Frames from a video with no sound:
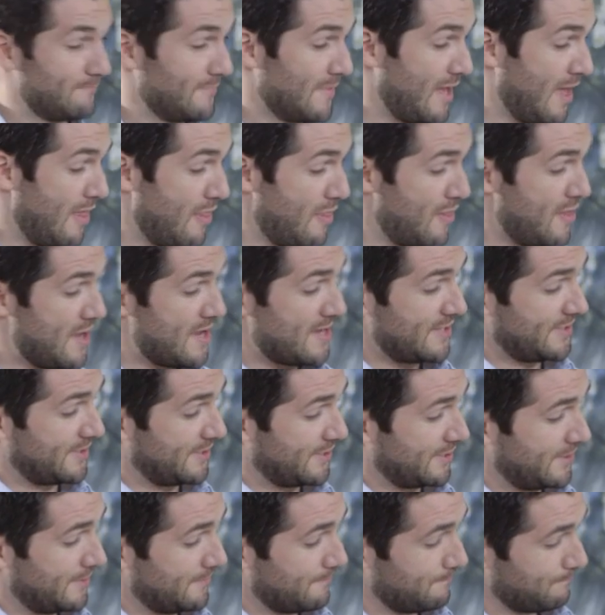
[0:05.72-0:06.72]
and
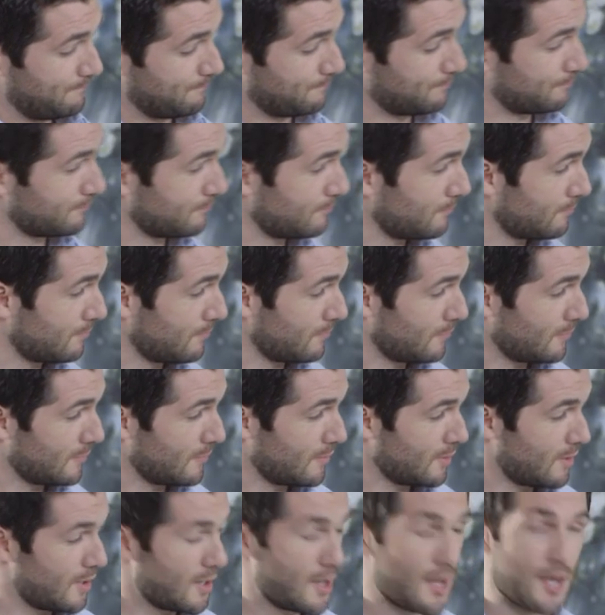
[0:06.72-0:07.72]
this
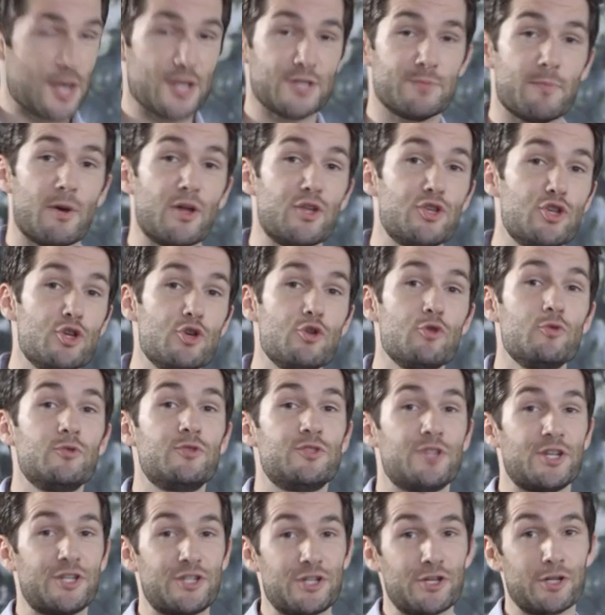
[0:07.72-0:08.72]
is my new
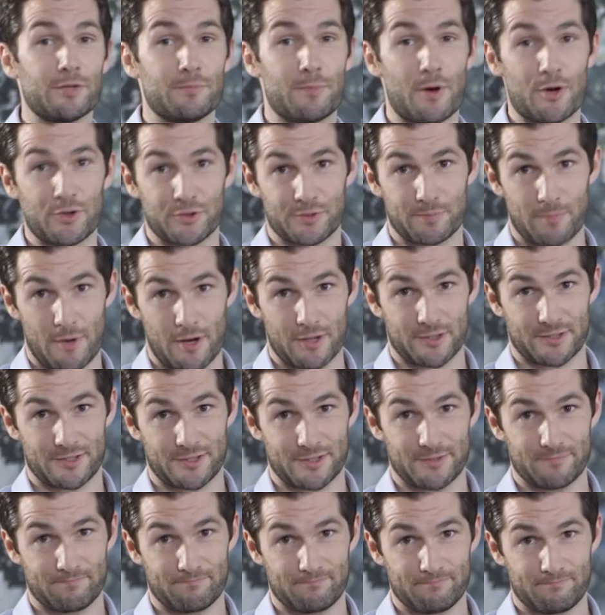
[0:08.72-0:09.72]
digital postbox.
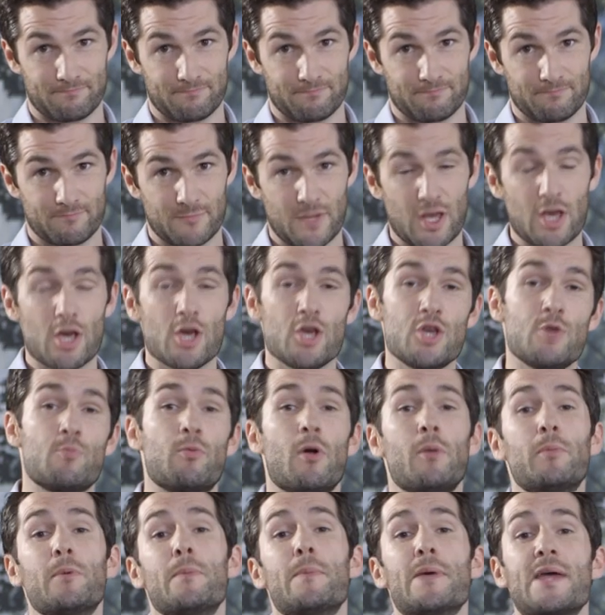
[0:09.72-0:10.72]
You
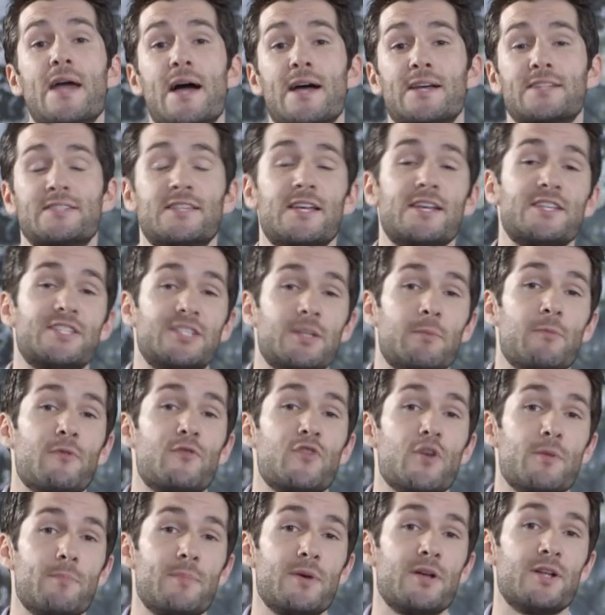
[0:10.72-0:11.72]
probably accessed some of
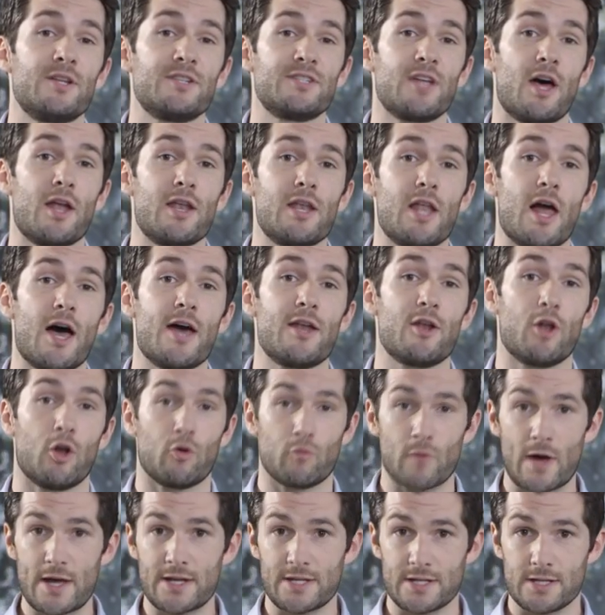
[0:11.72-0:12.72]
your bills online
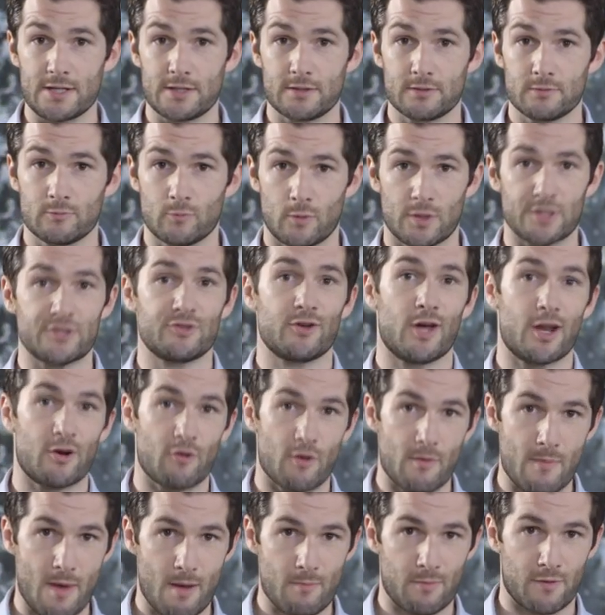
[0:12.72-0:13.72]
already whilst trying to
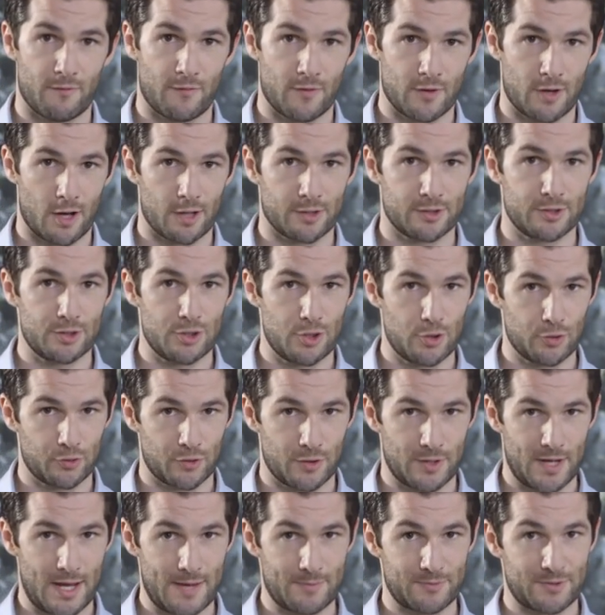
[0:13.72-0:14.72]
remember forgotten
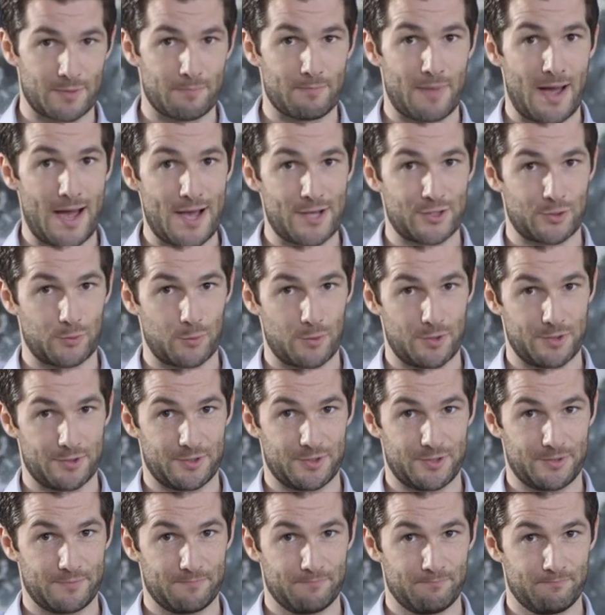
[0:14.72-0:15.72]
usernames and
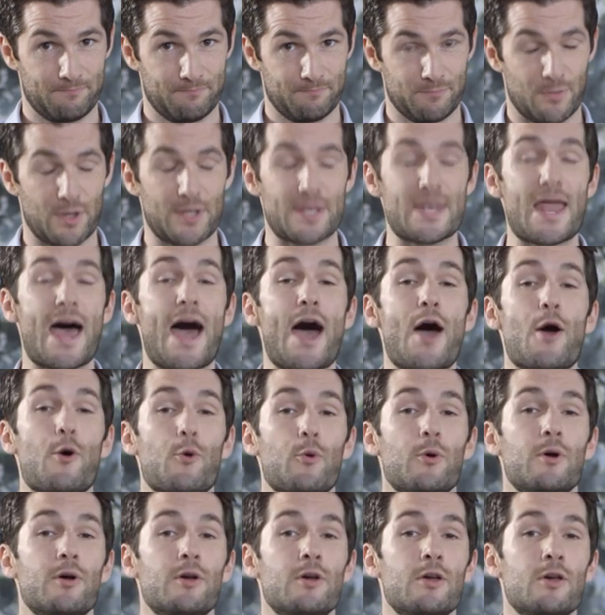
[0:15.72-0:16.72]
passwords. But now,
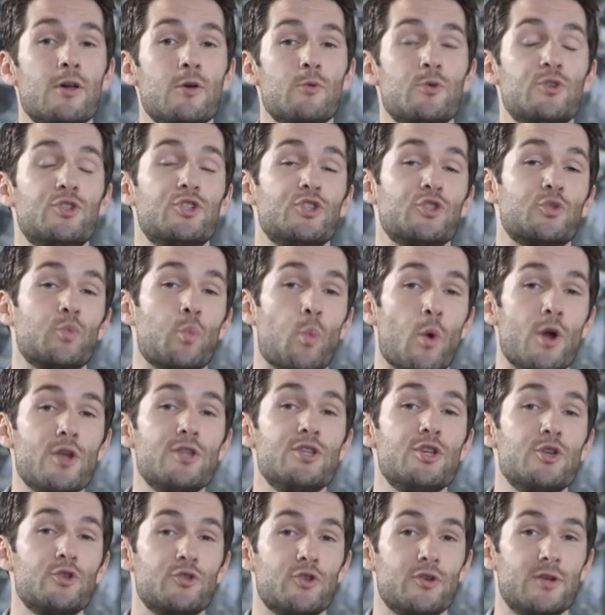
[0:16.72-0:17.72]
with just one
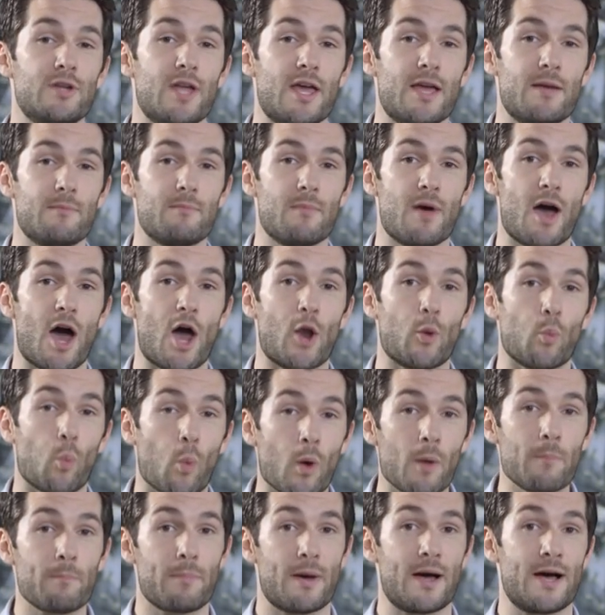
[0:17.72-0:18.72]
username and
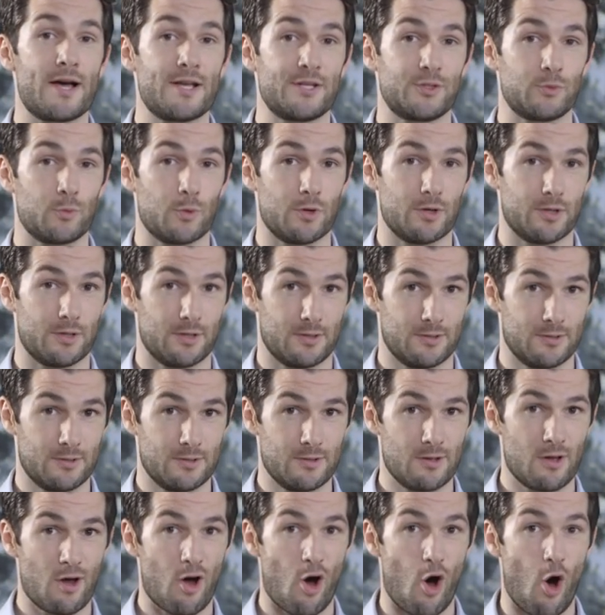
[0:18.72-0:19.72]
one password,
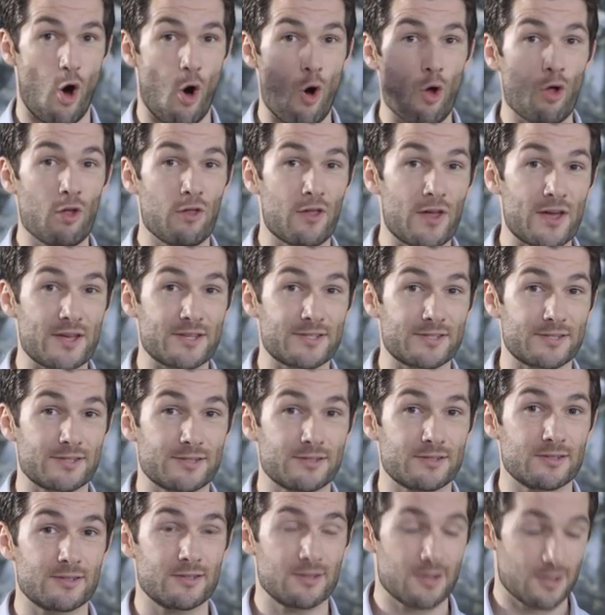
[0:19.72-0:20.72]
all
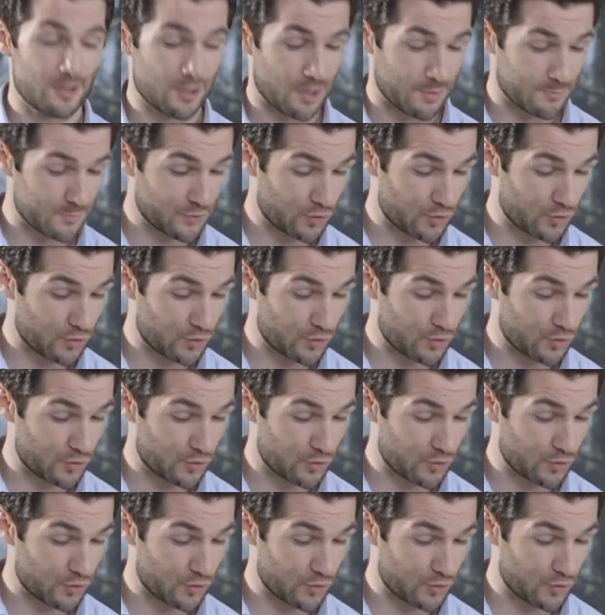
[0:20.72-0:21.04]
this comes